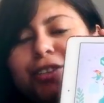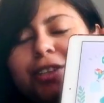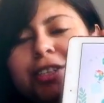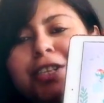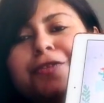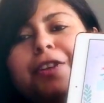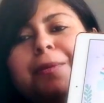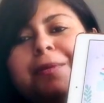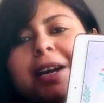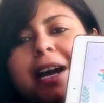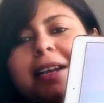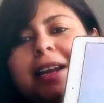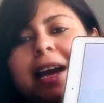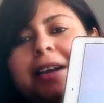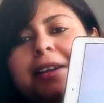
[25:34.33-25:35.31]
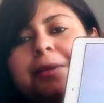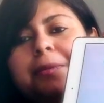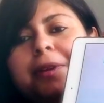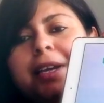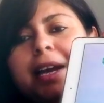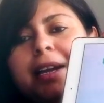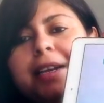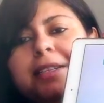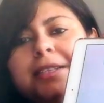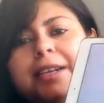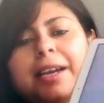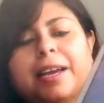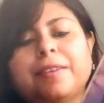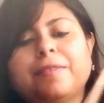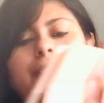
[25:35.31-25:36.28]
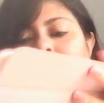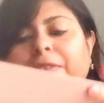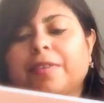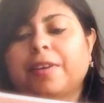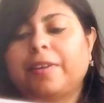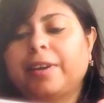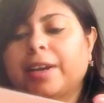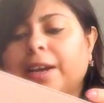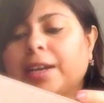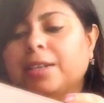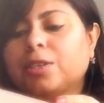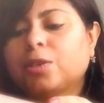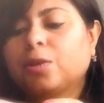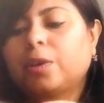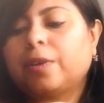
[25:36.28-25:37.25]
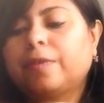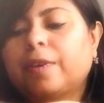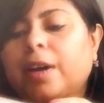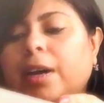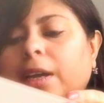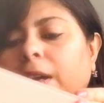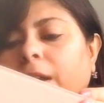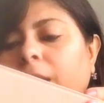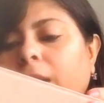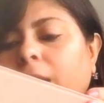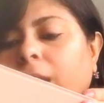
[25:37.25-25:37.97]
So this is from Khan Academy and it's again very, very nice. So if I've